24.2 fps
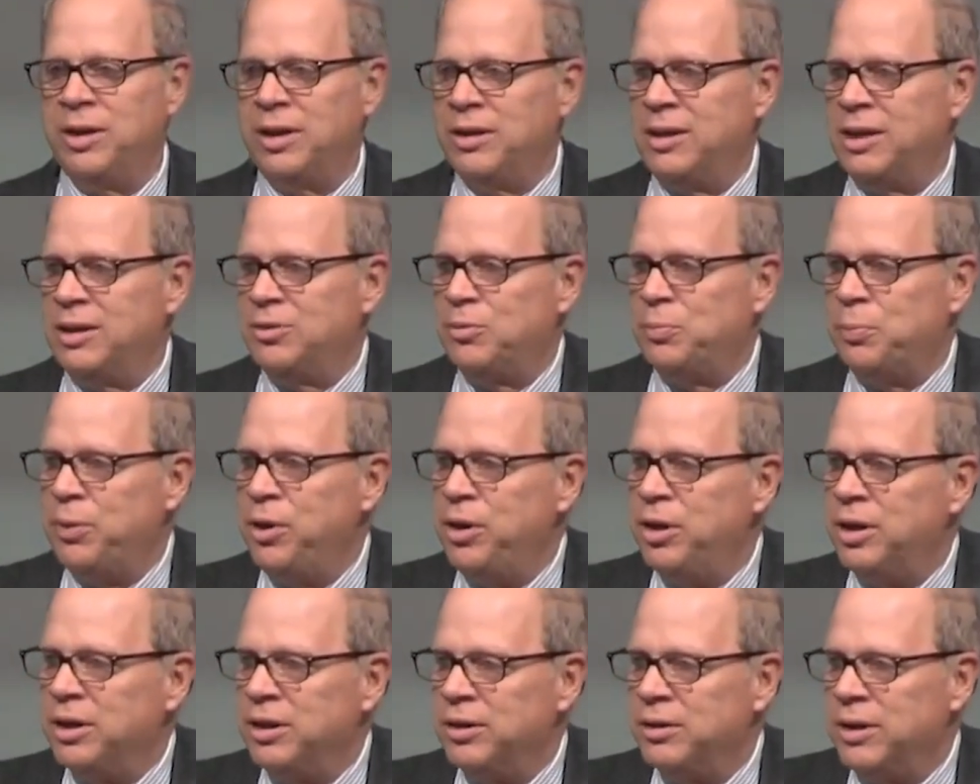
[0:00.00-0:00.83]
That's
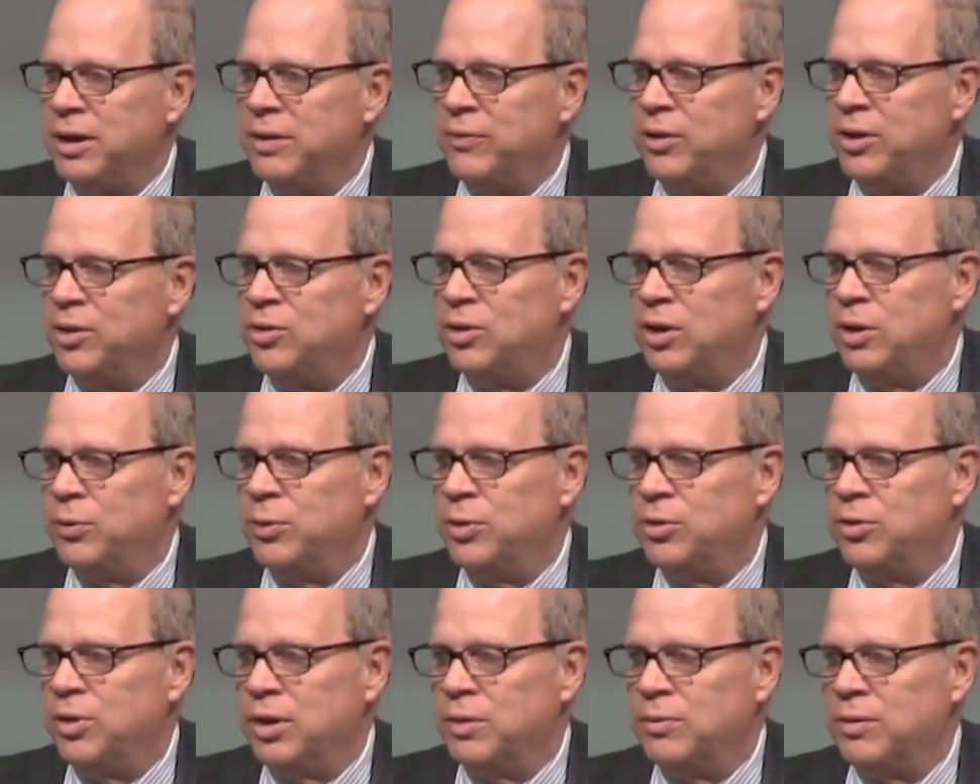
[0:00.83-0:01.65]
pretty clear evidence.
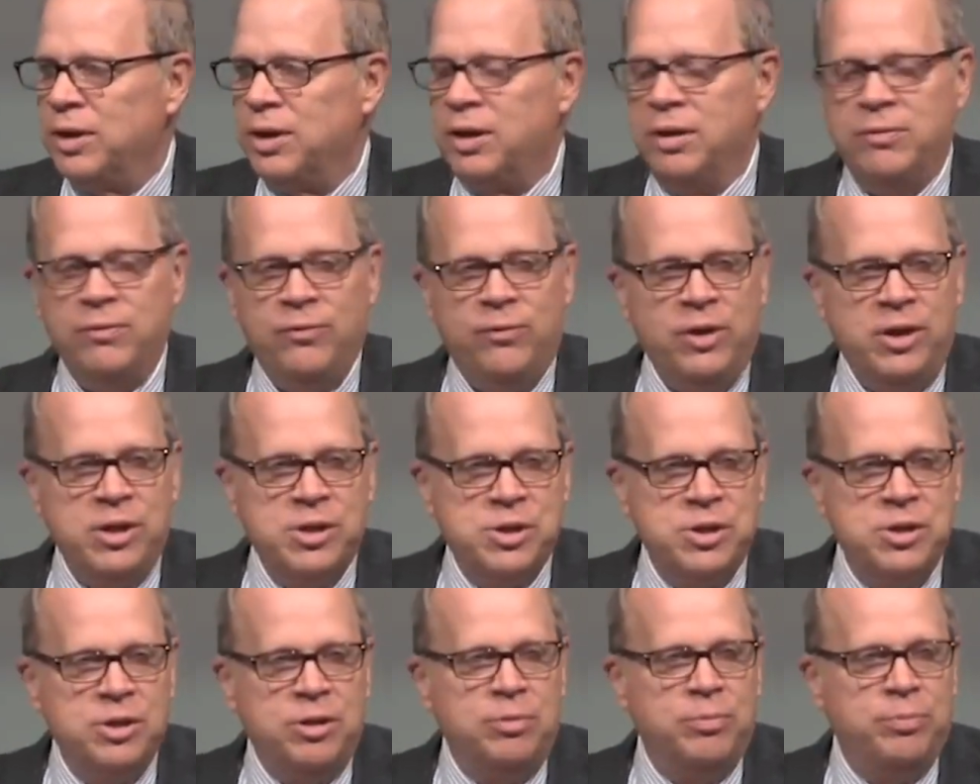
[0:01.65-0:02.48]
That was the
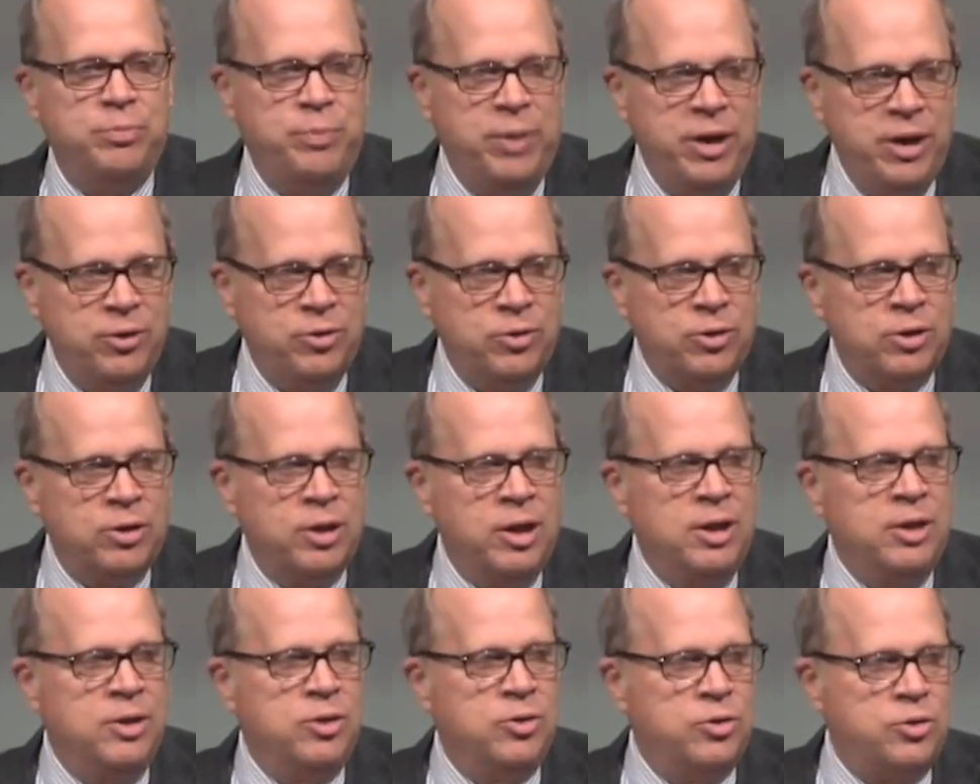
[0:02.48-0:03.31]
conventional,
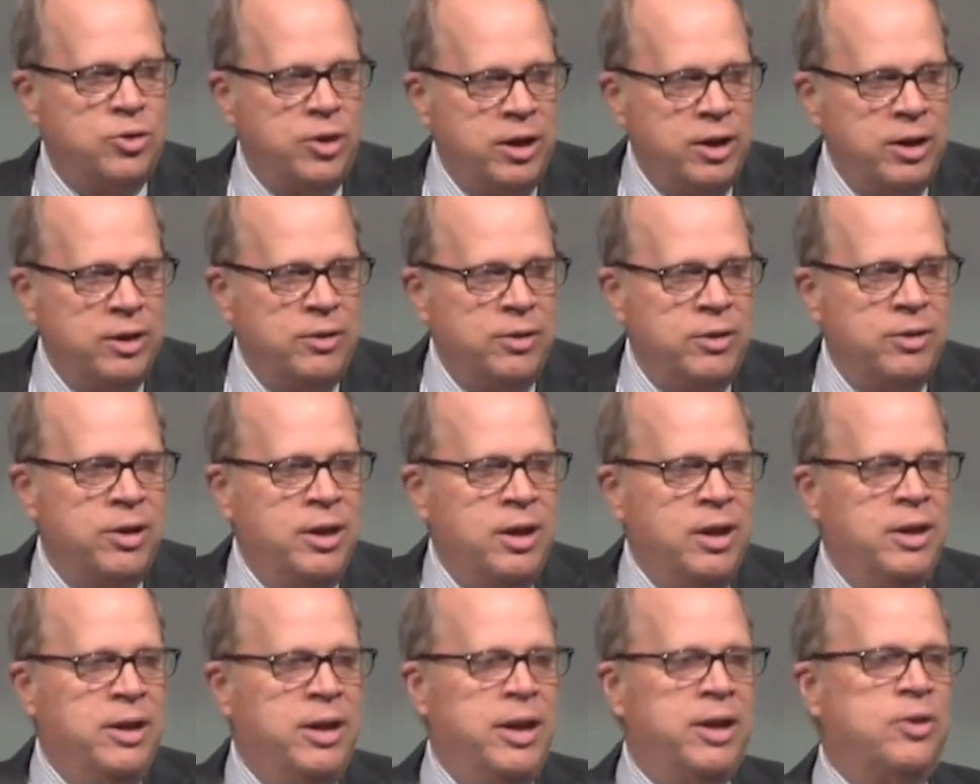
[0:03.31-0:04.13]
basic,
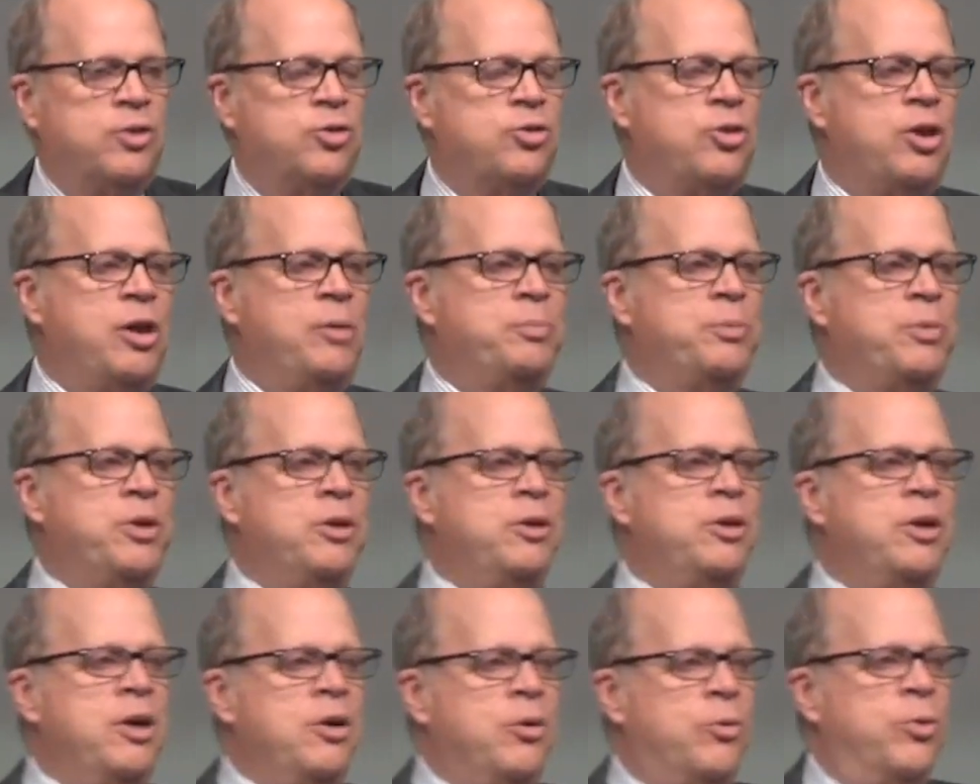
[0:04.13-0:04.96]
standard,
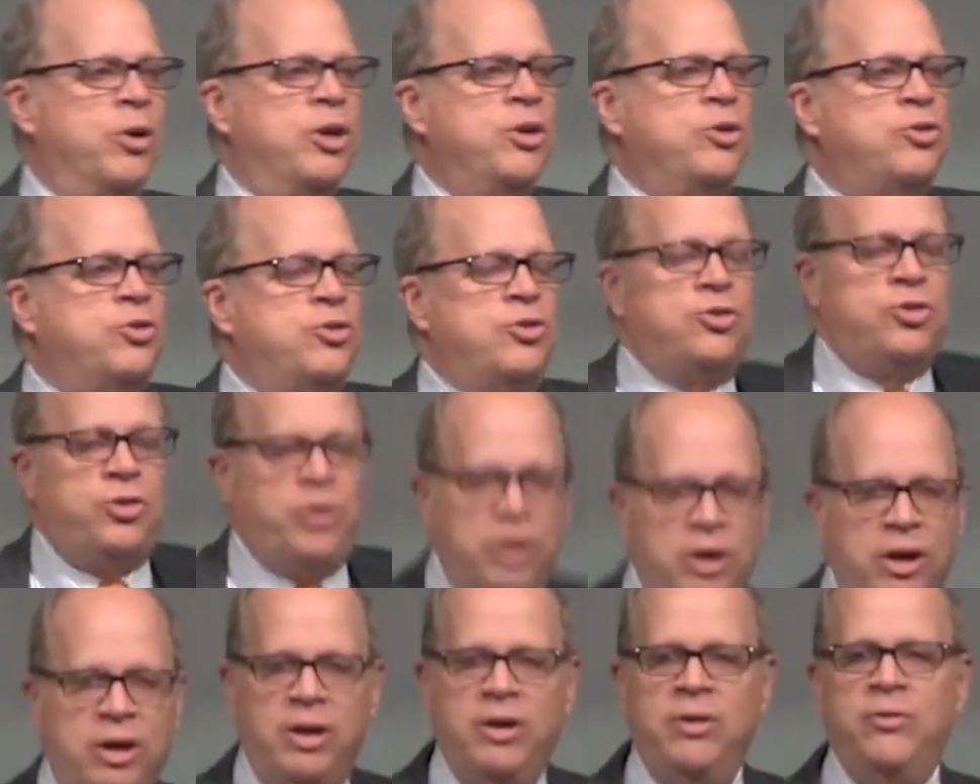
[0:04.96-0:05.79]
accepted,
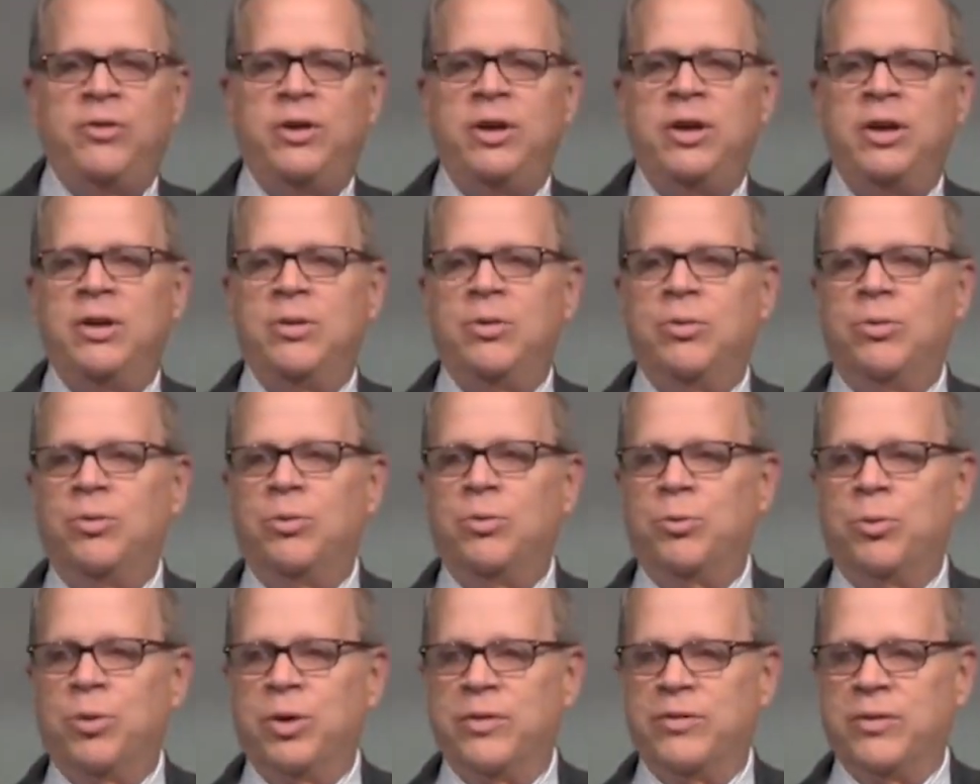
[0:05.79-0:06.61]
received
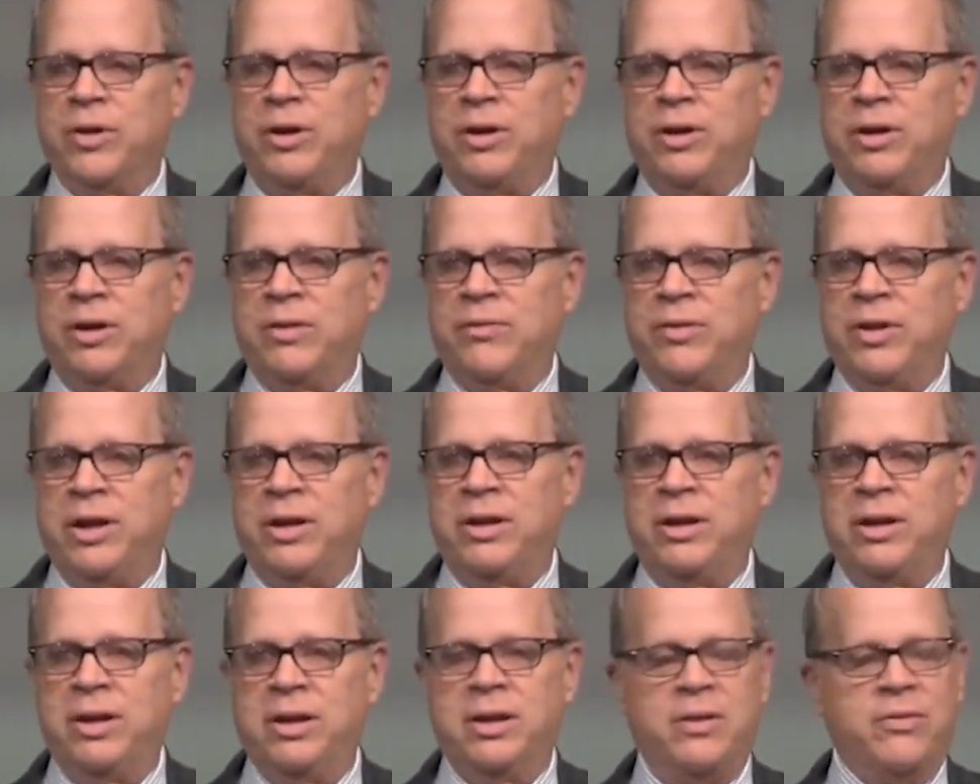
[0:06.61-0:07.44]
Word of God of
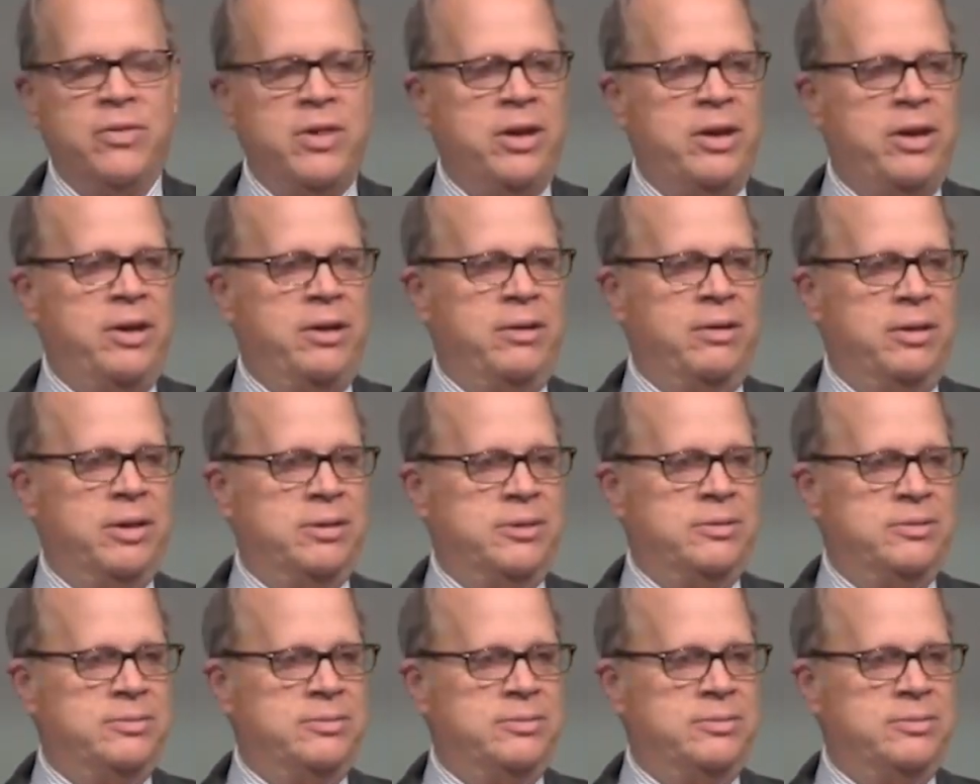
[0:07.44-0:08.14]
that day and of that era.